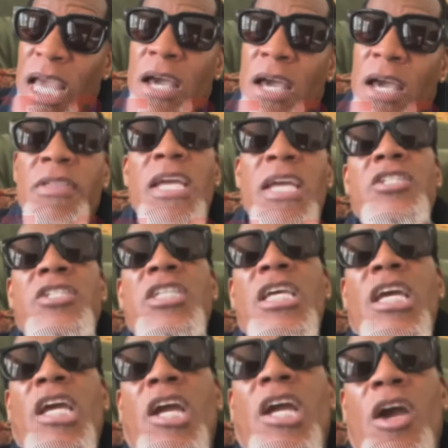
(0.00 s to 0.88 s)
Then
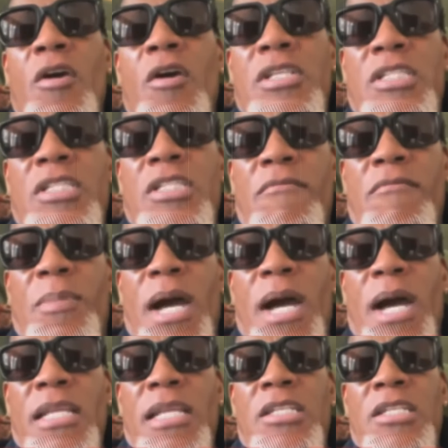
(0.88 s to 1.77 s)
she encouraged
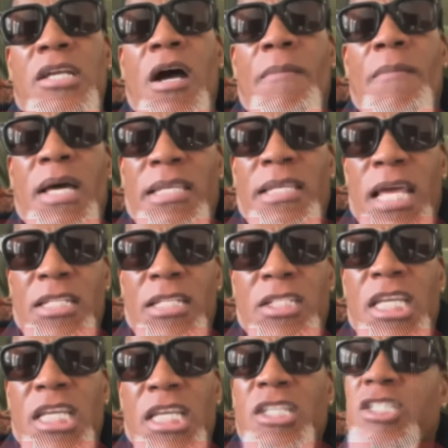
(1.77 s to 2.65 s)
everybody,
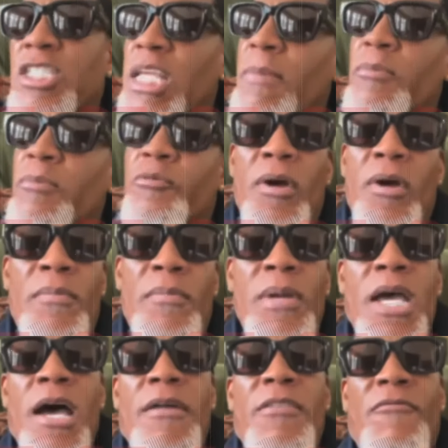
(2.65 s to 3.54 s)
allegedly it stems from
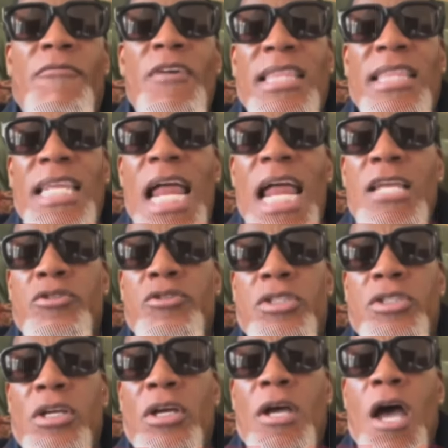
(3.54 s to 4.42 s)
the fact that I used
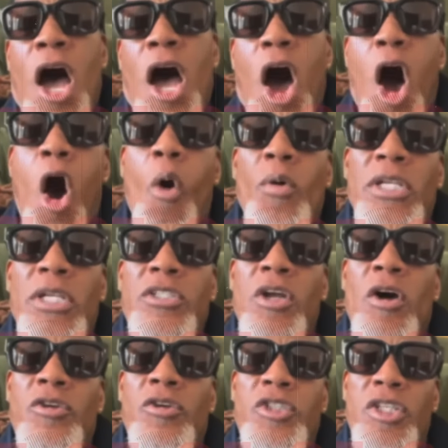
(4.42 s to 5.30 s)
to always
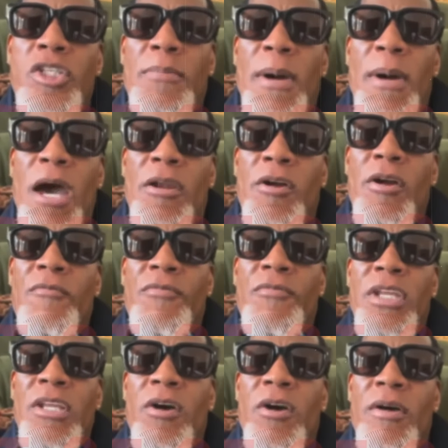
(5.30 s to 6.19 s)
talk about her on
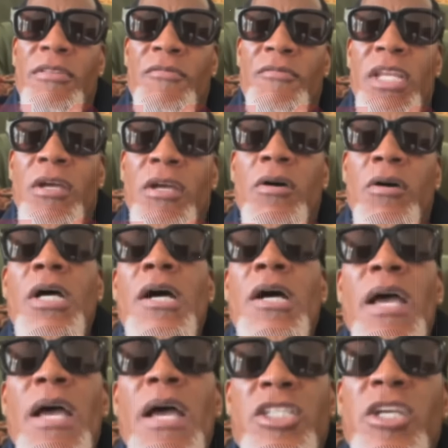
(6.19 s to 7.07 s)
video after video,
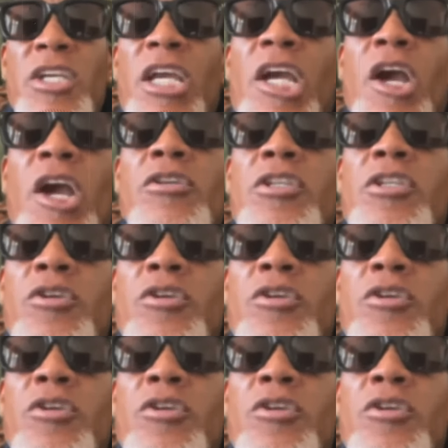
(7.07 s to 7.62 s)
and she encouraged her